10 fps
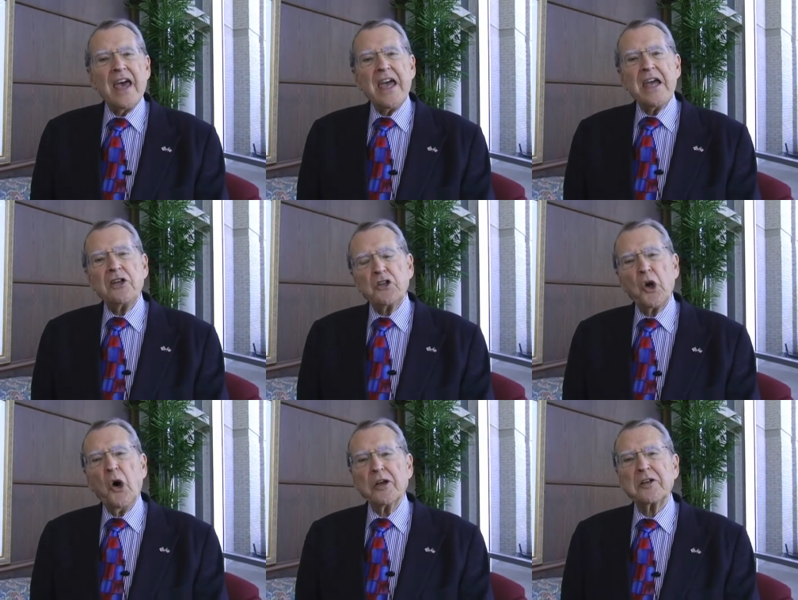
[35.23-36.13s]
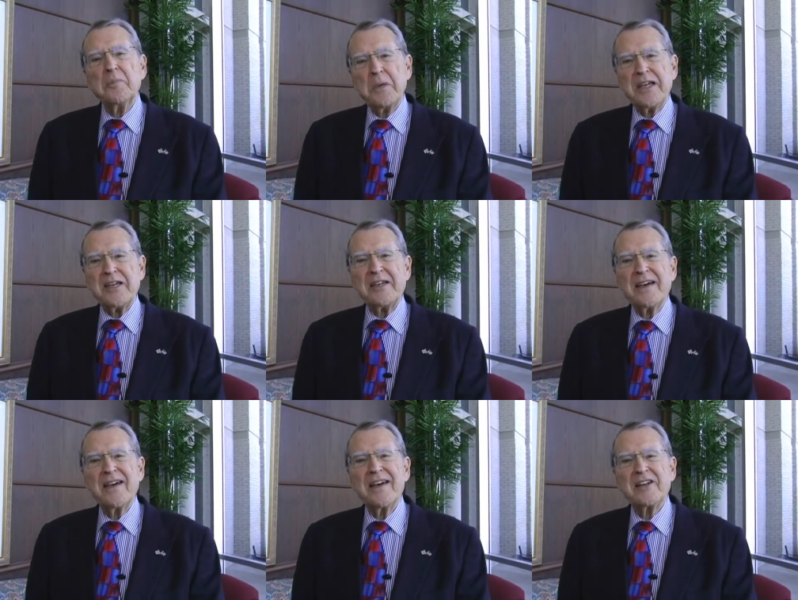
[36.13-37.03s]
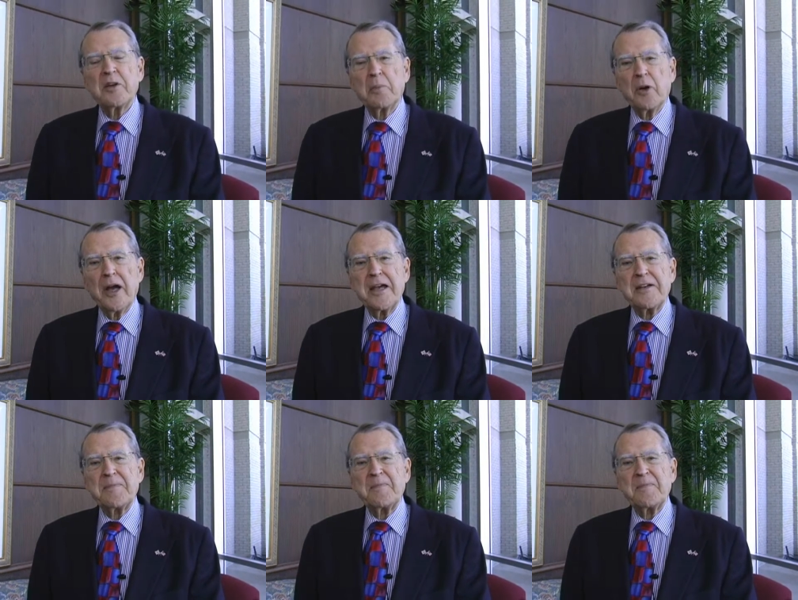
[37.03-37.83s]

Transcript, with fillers: He taught me to pray.